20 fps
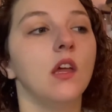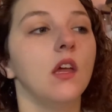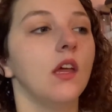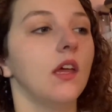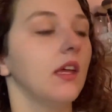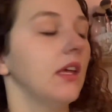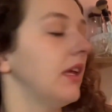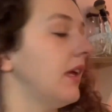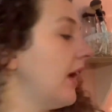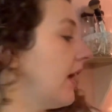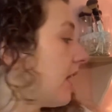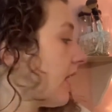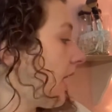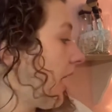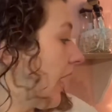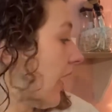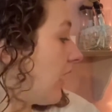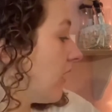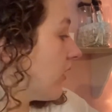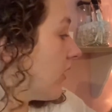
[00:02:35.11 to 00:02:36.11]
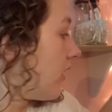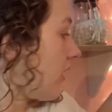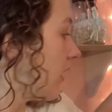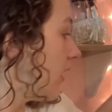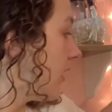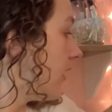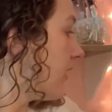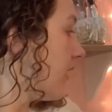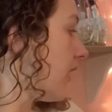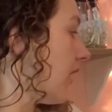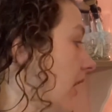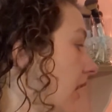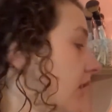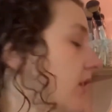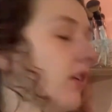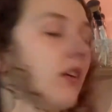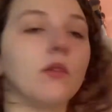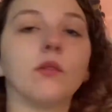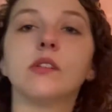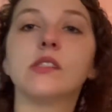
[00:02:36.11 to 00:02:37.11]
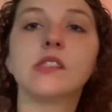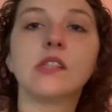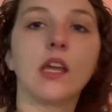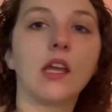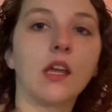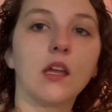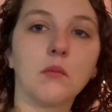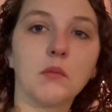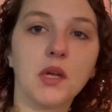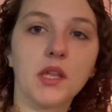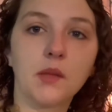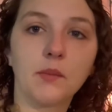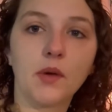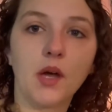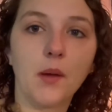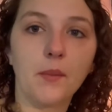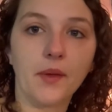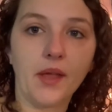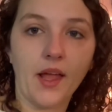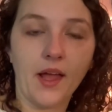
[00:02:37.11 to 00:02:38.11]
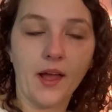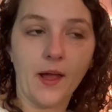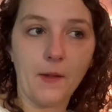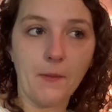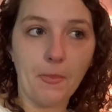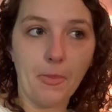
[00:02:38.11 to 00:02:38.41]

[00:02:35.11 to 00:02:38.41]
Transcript: He had a gander and the gander was taken by the bobcat.